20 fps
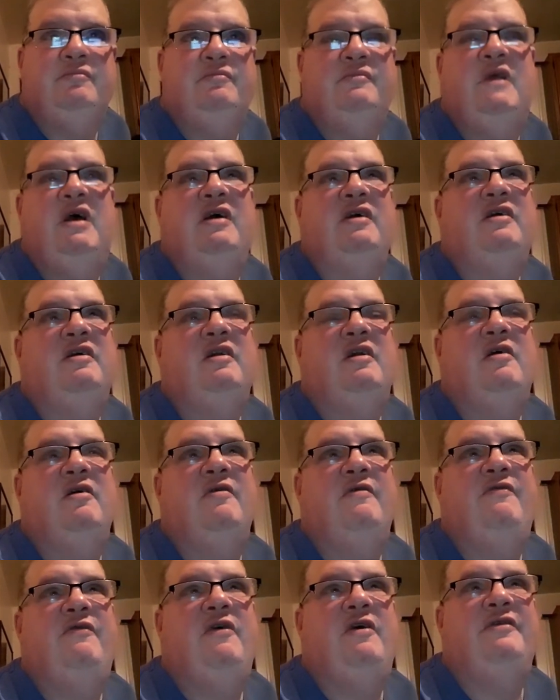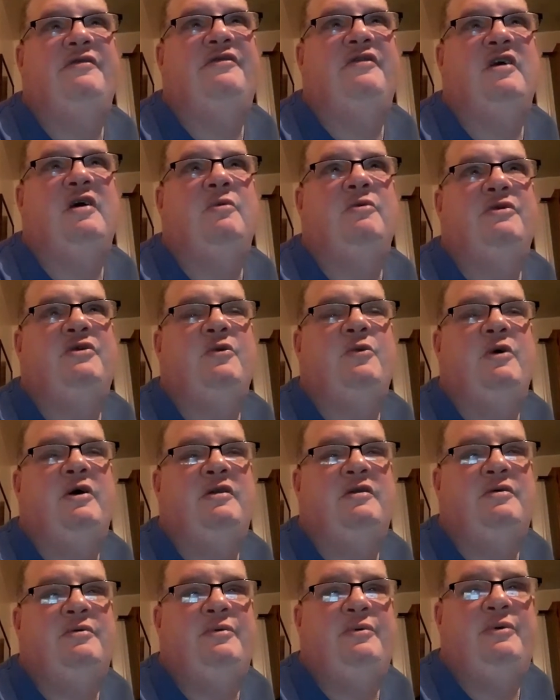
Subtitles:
Now you can hear the fall singing with the wind.